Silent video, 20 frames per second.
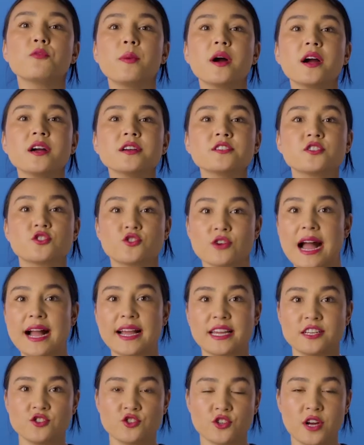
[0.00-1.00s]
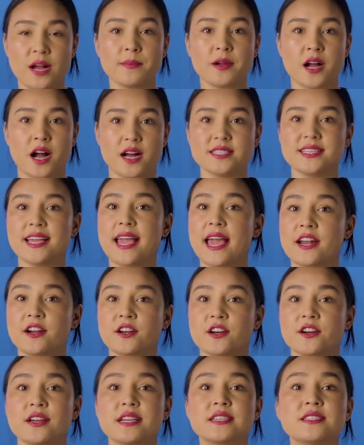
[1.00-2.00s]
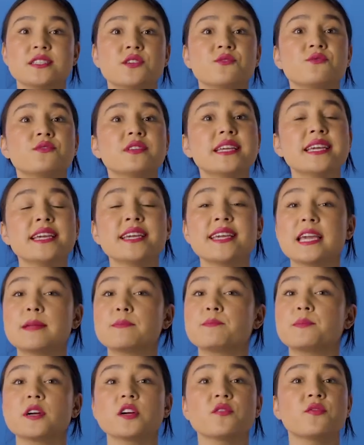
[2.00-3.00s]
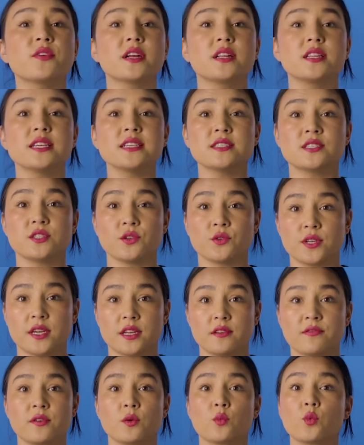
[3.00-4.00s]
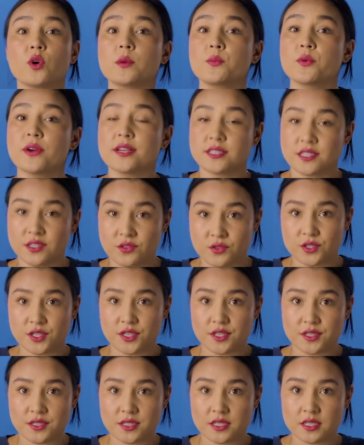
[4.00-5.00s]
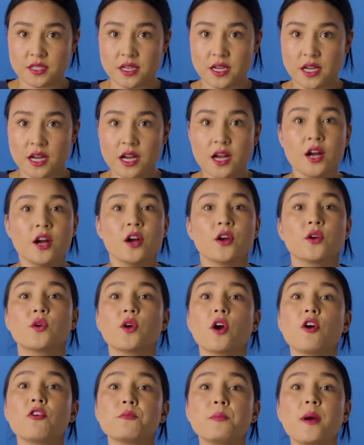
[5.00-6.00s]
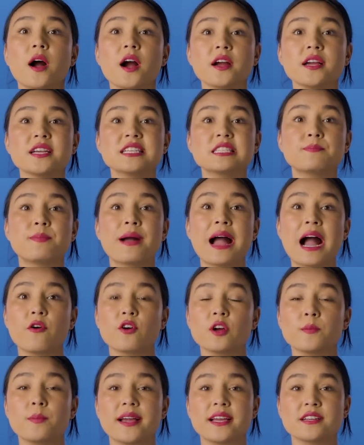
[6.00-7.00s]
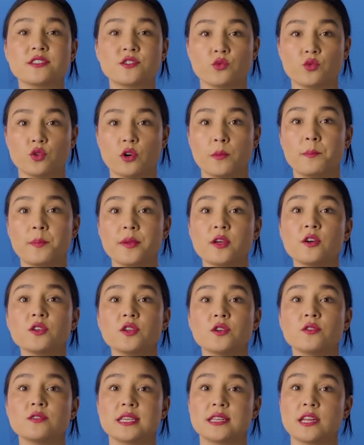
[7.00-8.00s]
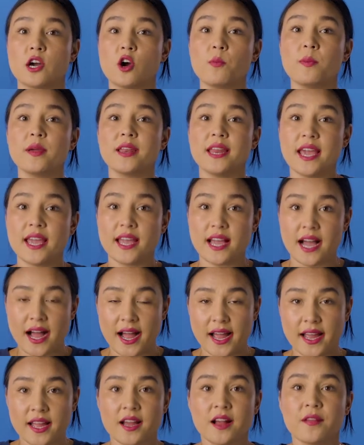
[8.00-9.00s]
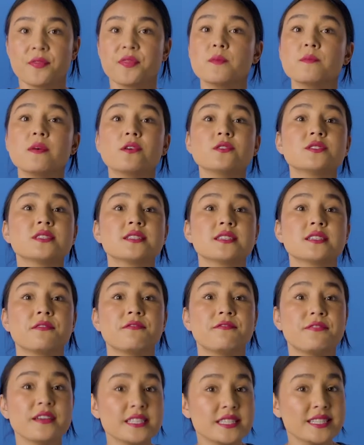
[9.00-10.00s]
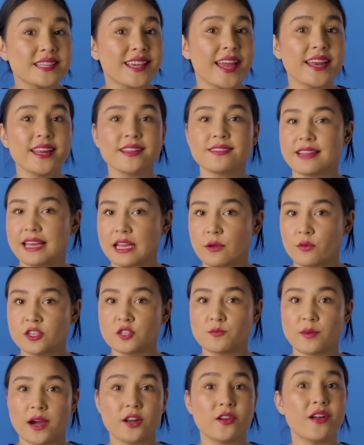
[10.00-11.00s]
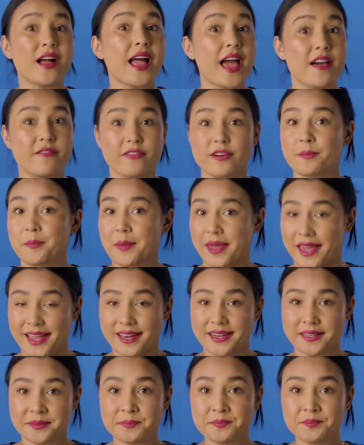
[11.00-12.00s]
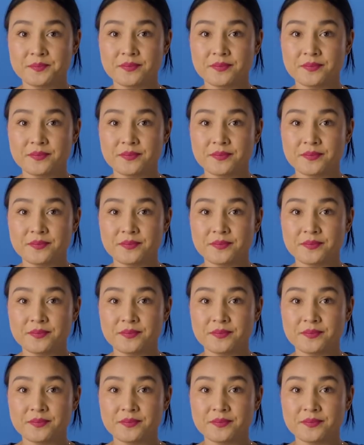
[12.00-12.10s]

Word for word: Bar's drag and drop content editor is unique and perfectly suited for WordPress users. Growth Bar is powered by a tool built using OpenAI, the most sophisticated language model ever made.